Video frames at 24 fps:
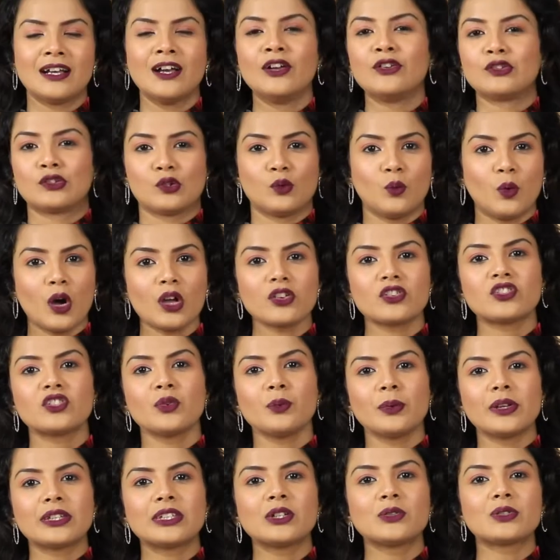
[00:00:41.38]
So watch the
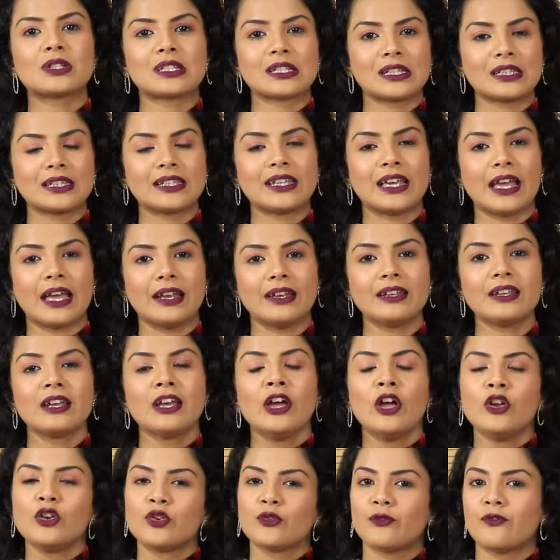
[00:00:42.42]
video till the end
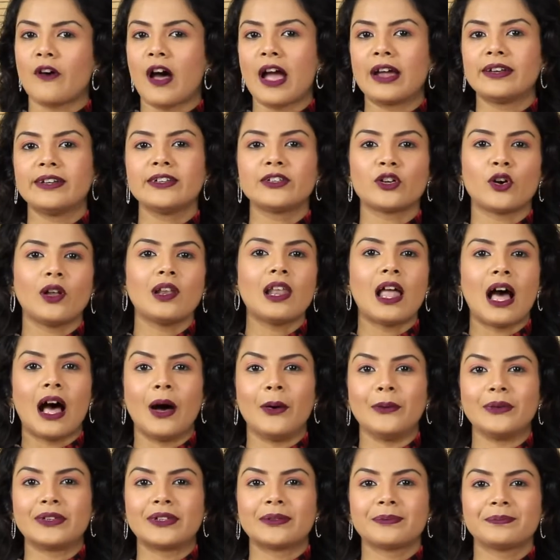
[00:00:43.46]
to find it all out.